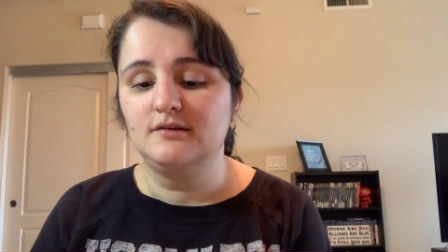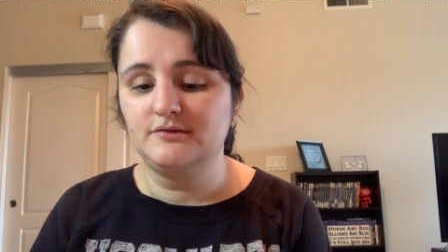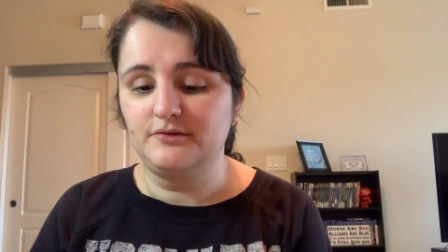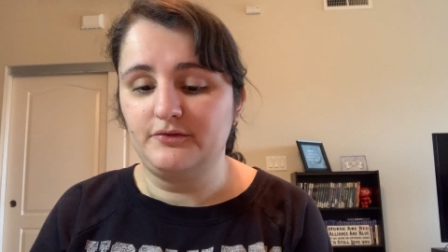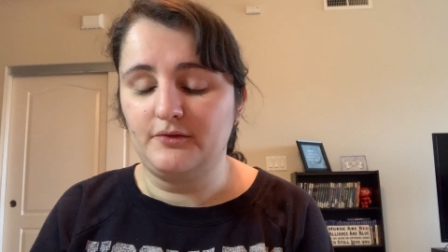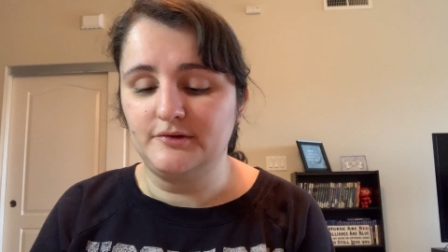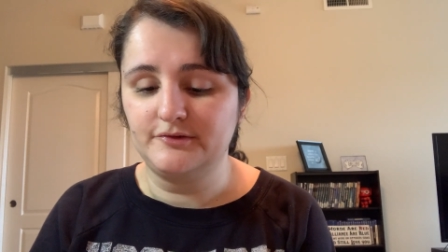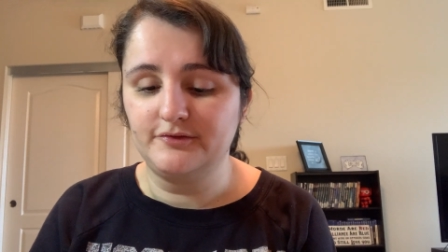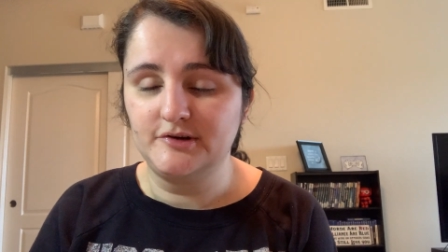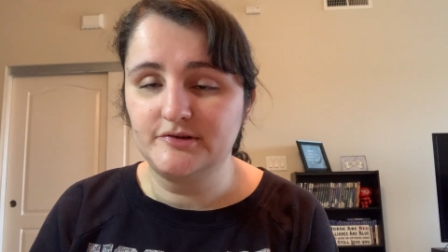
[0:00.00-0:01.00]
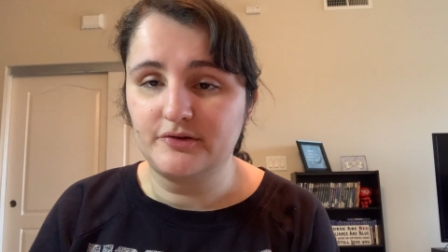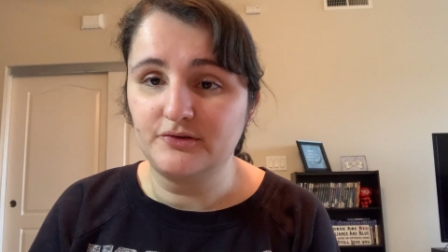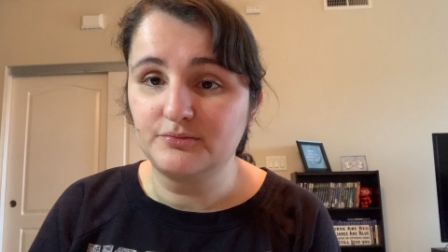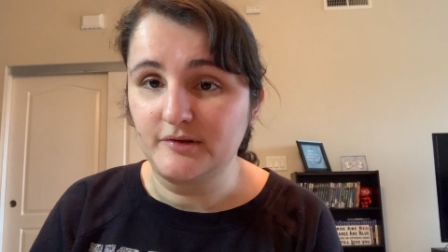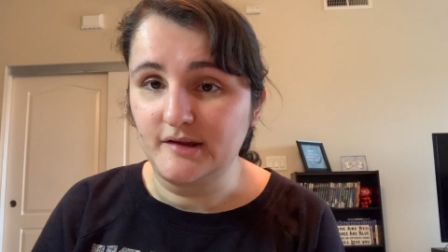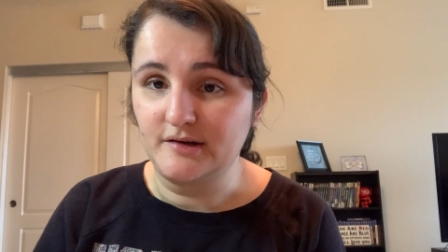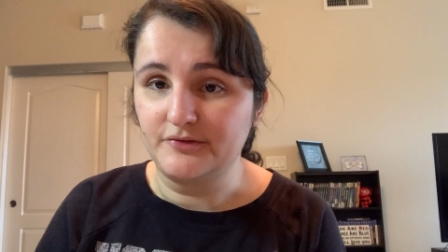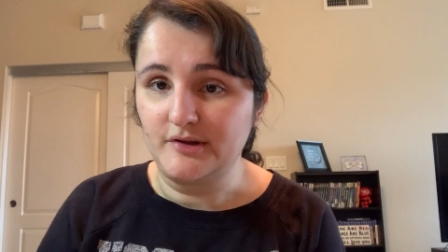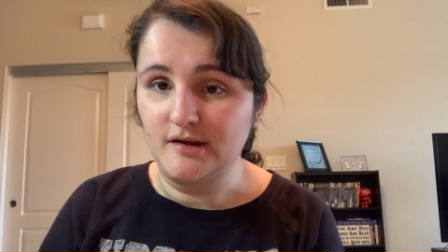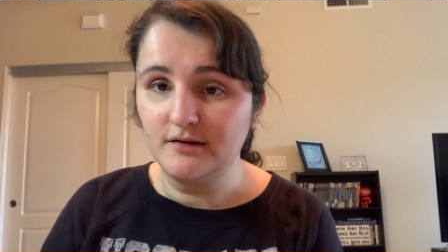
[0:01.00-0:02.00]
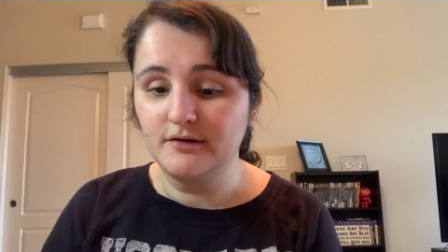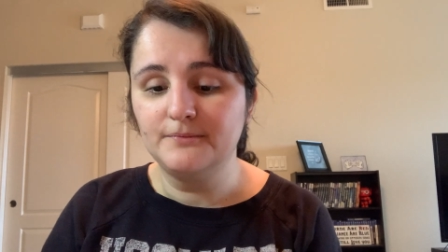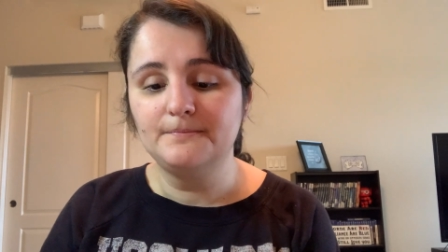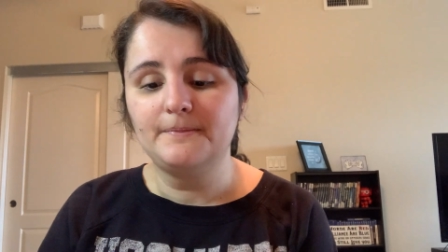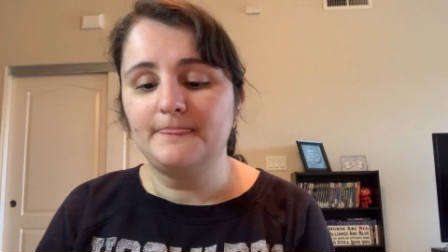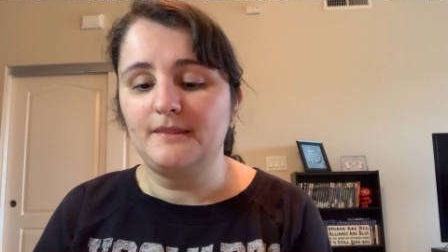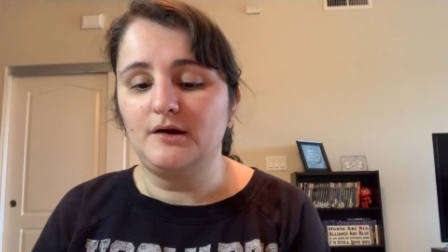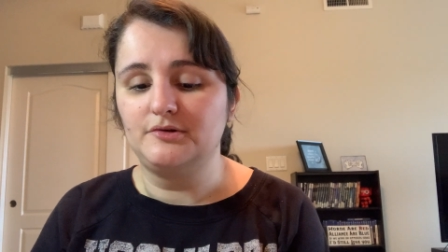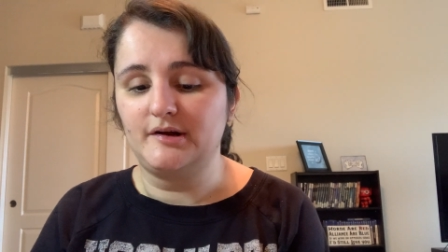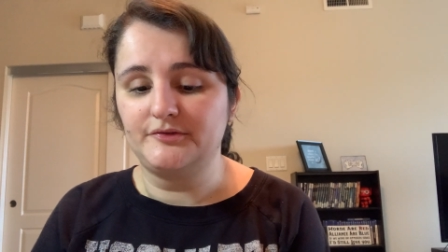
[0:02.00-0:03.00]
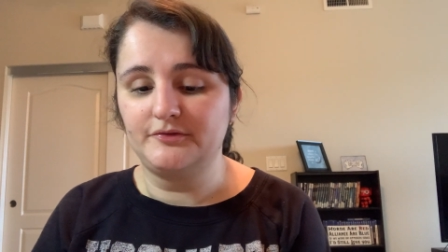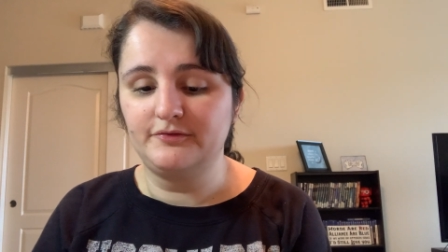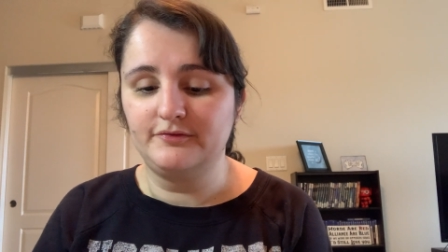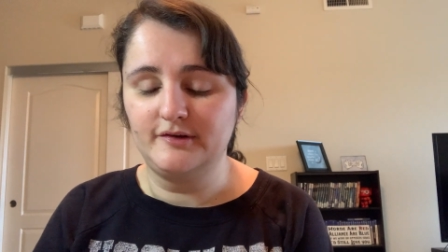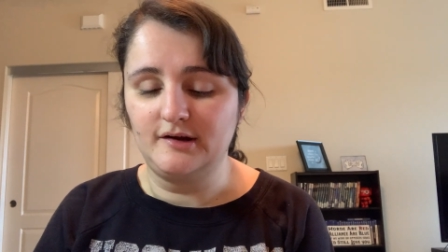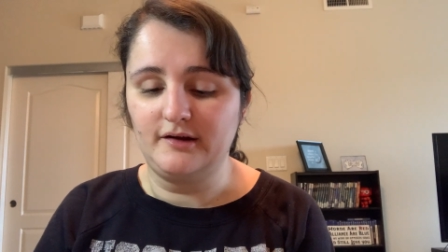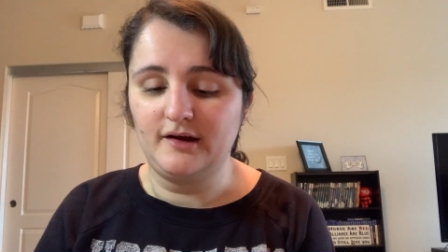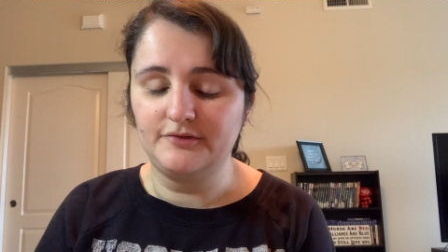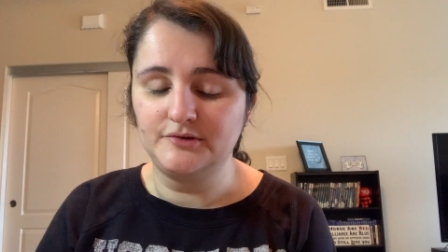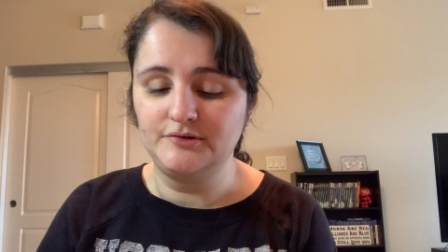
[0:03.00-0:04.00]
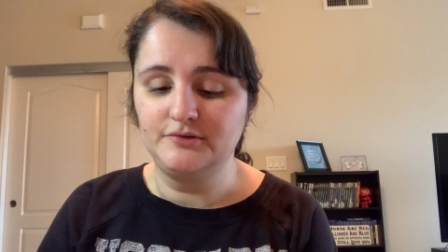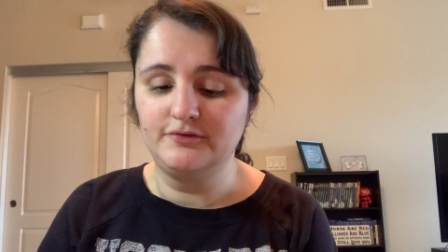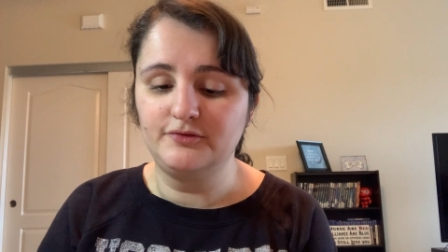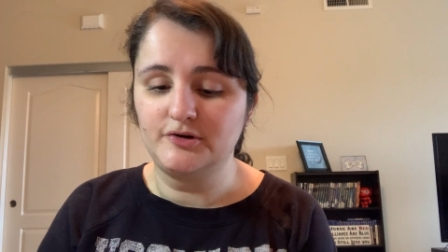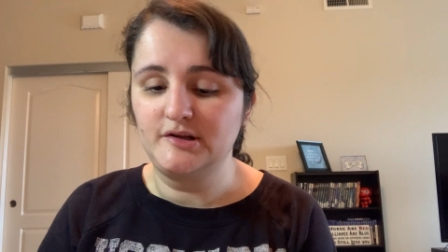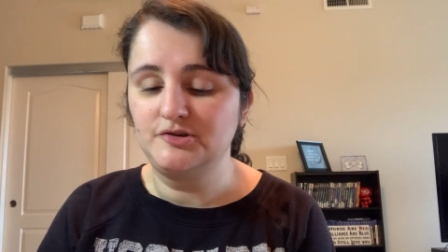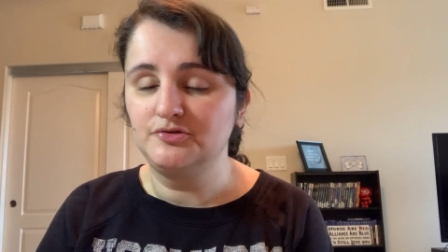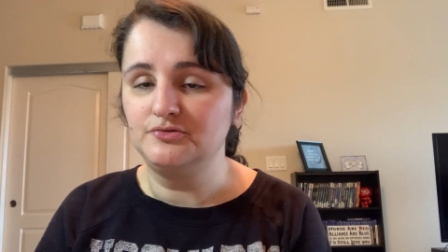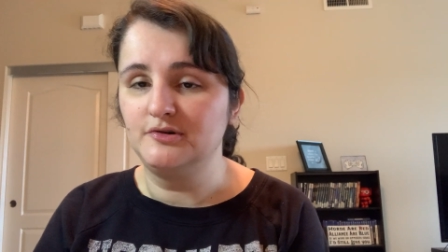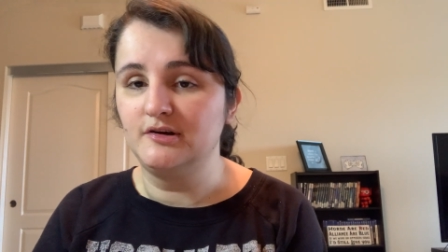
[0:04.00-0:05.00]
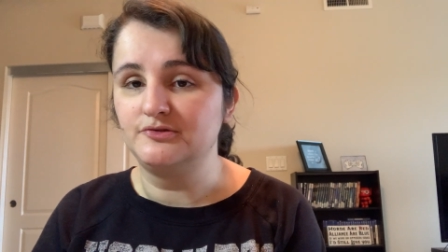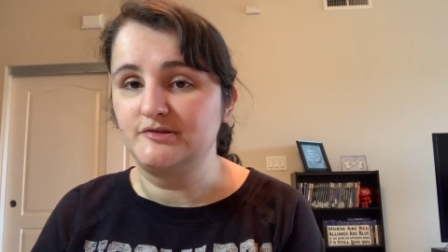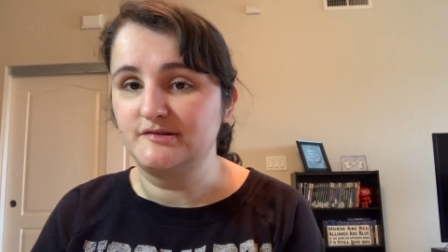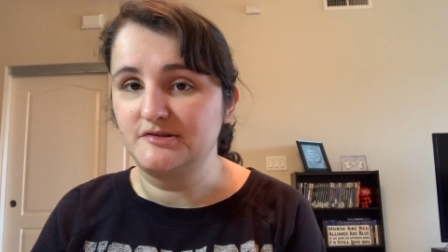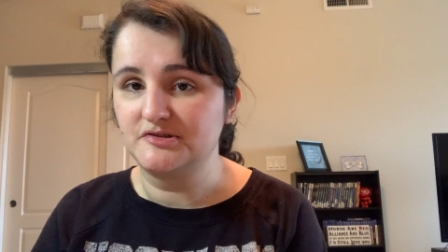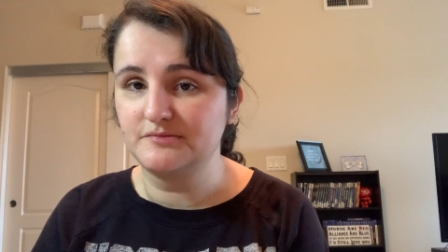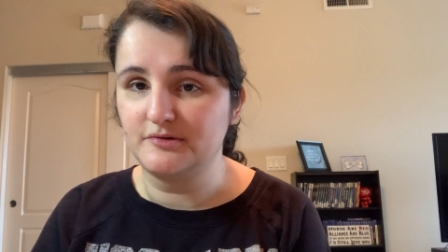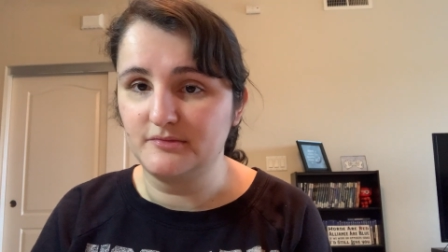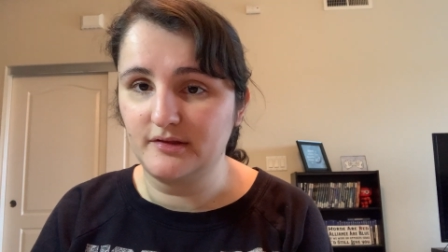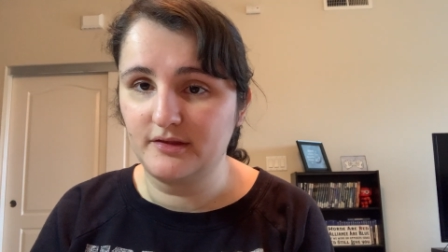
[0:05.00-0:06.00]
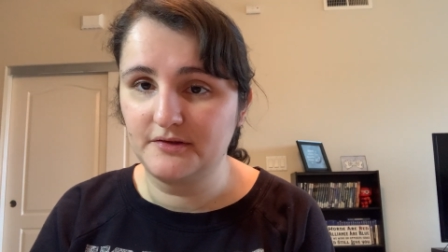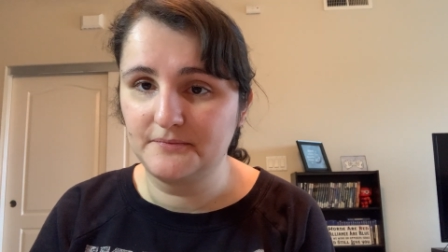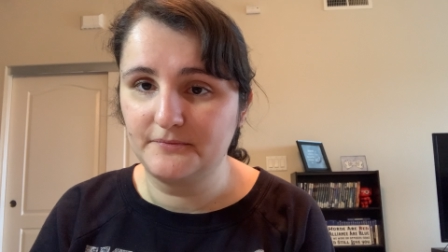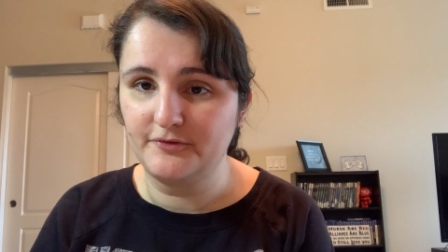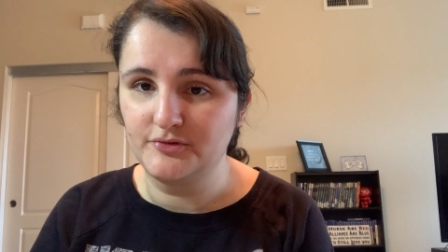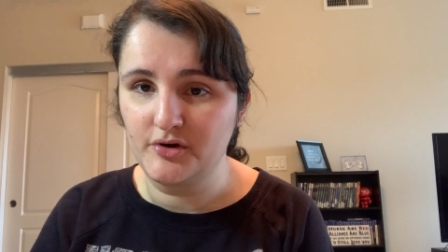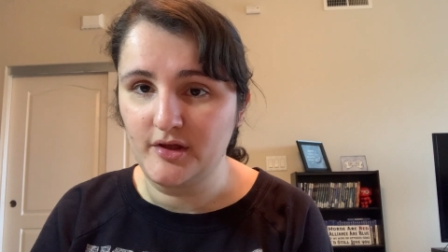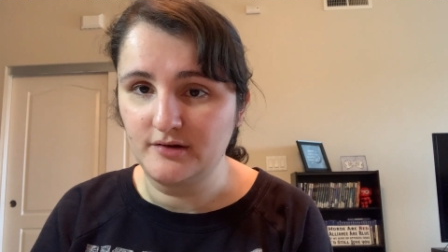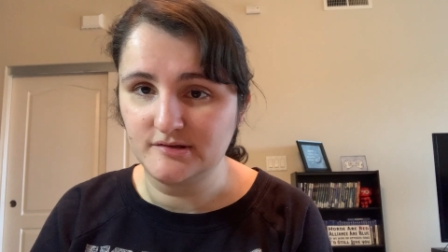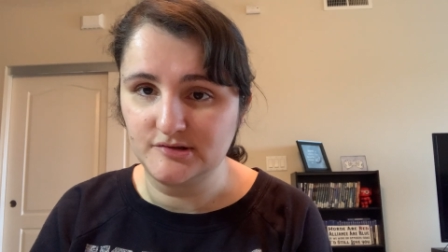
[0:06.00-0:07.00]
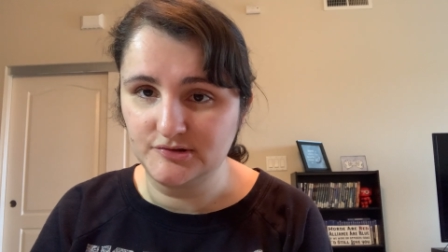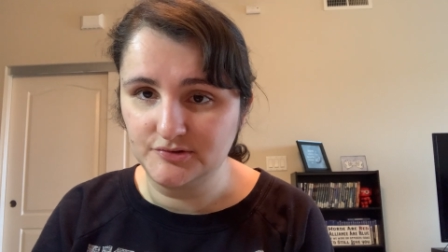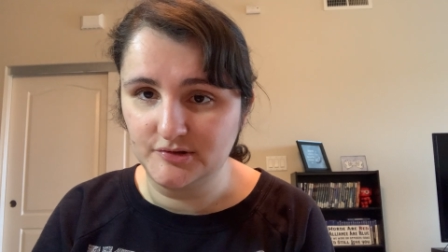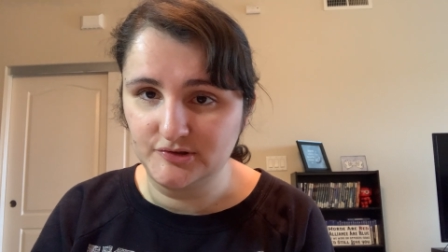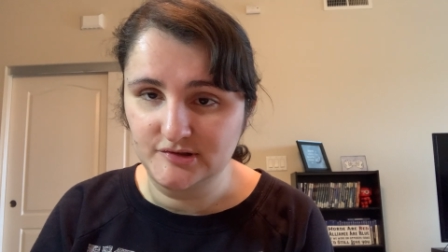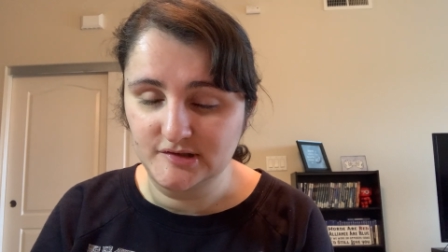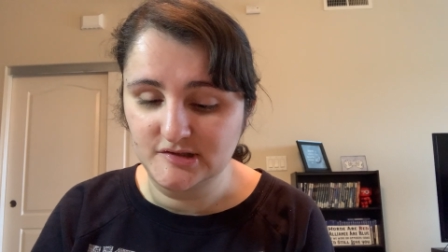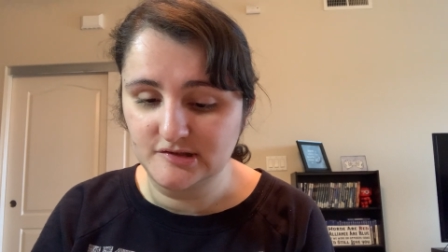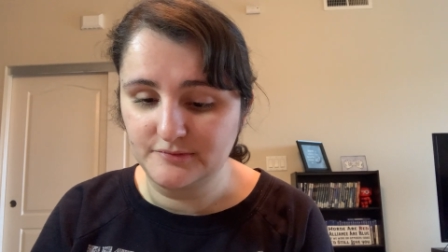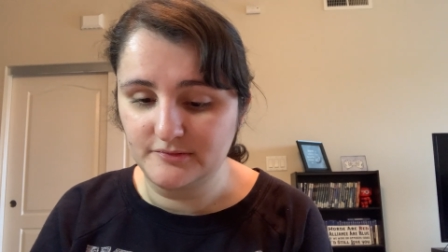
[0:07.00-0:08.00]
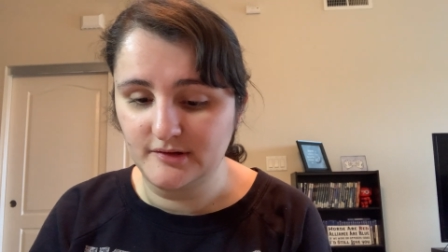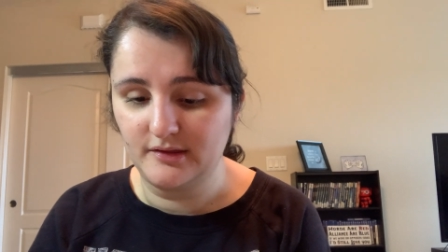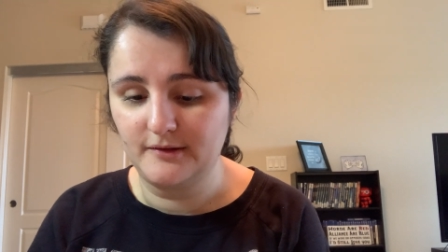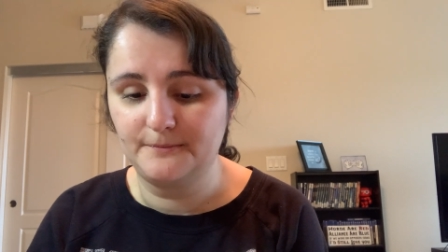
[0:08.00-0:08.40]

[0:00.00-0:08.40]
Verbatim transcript: So if I want to finish those by the end of the year, I would have to I have to do 4,200 stitches per month, 4,200 stitches per month.